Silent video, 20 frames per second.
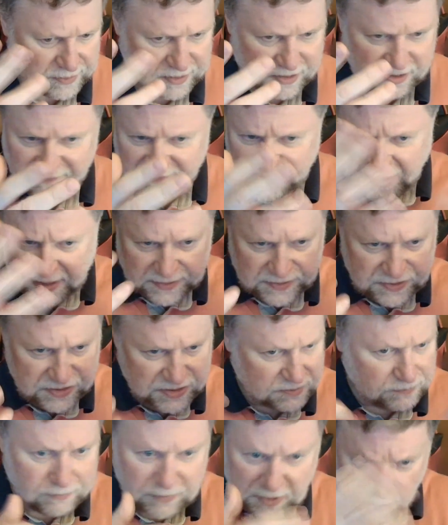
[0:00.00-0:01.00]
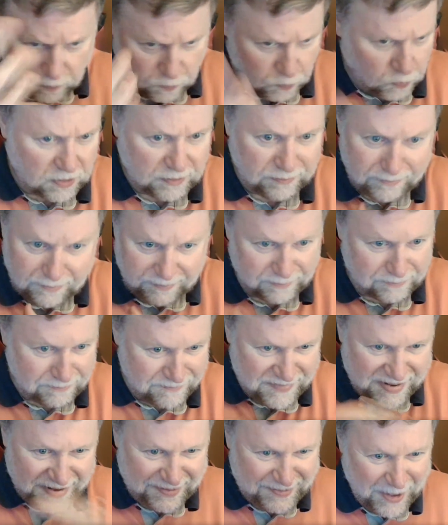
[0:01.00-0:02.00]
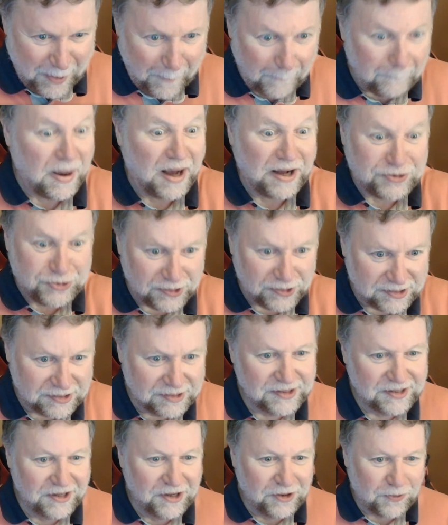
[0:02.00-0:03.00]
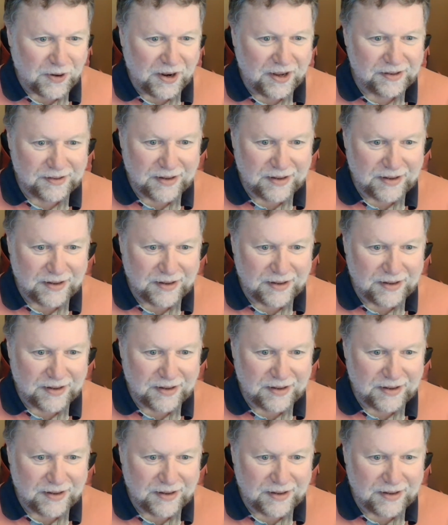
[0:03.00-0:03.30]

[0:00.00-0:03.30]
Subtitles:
device in one module, right?